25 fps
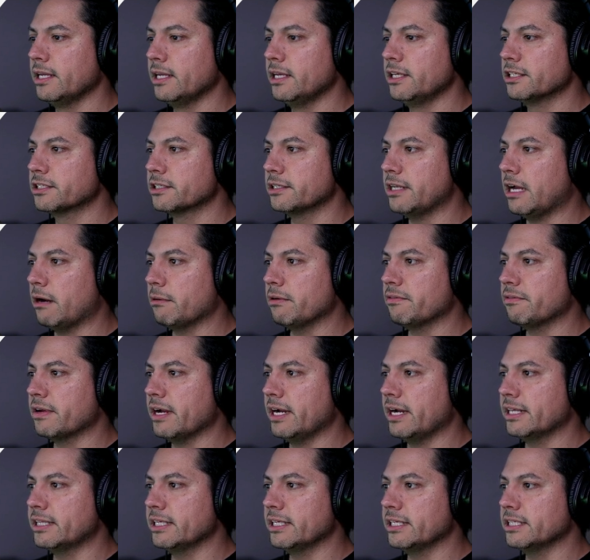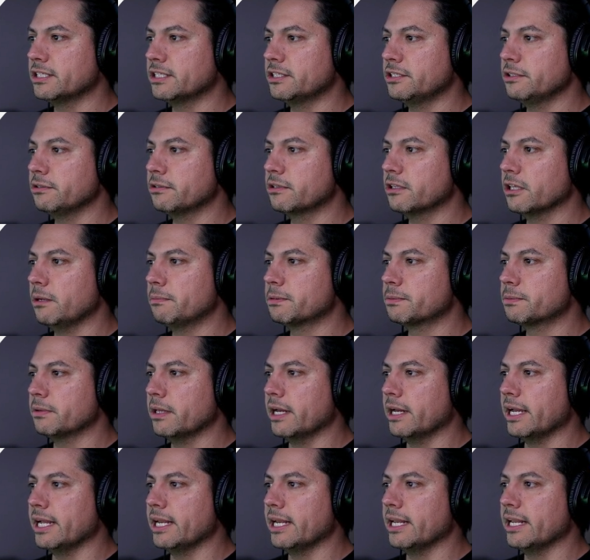So now we've got these two clips
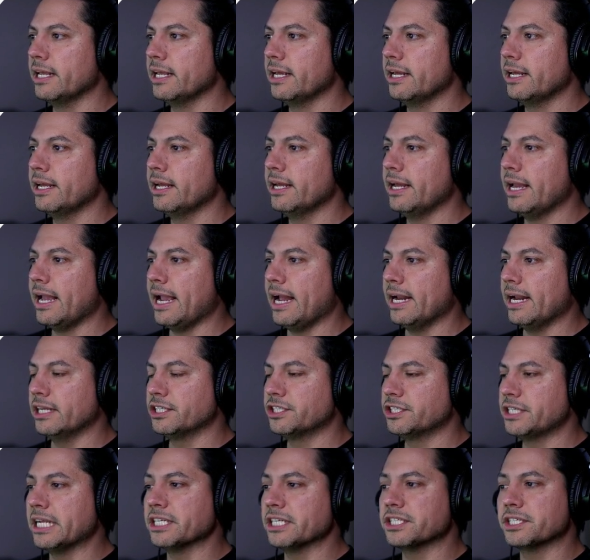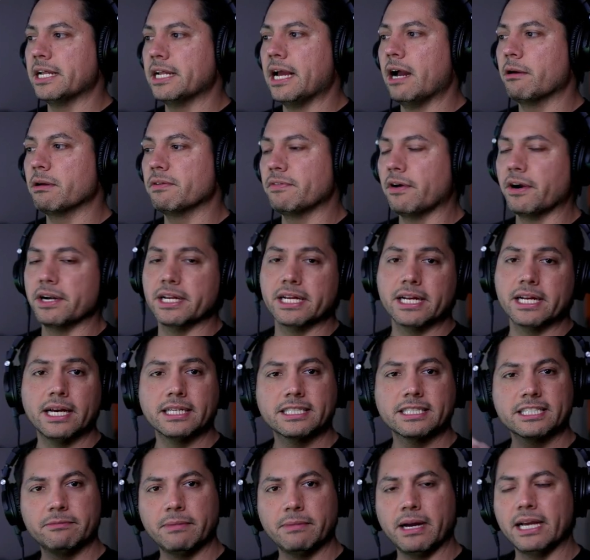playing and it changed it out. We've already
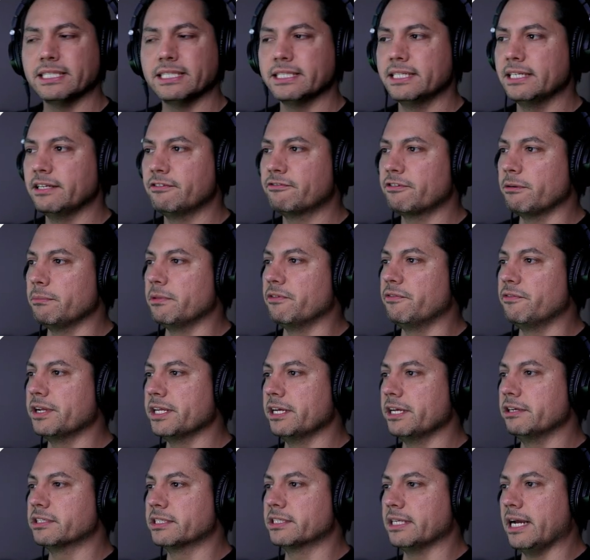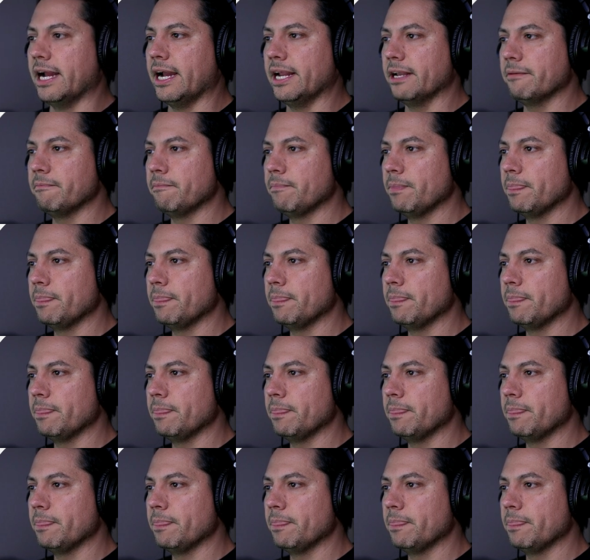customized it from the video side.